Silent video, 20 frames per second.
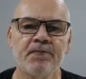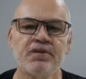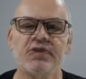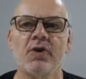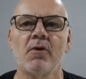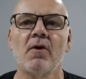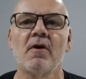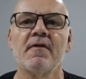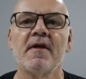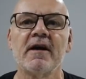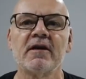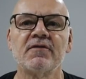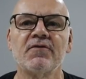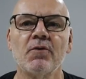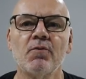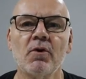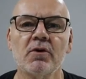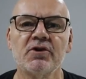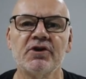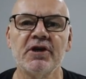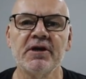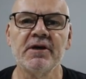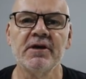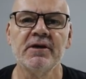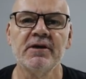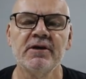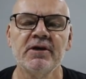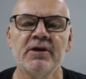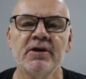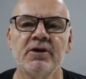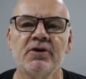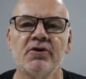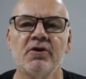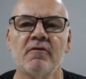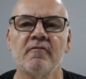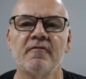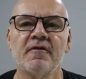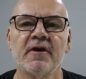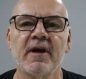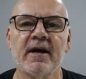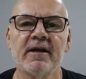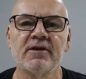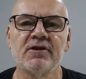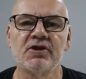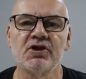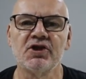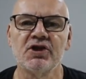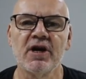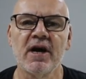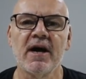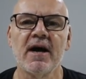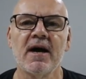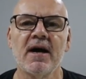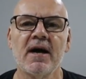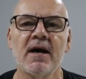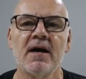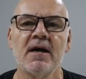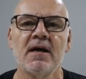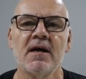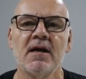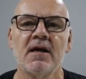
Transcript: So thanks for watching, don't forget to share,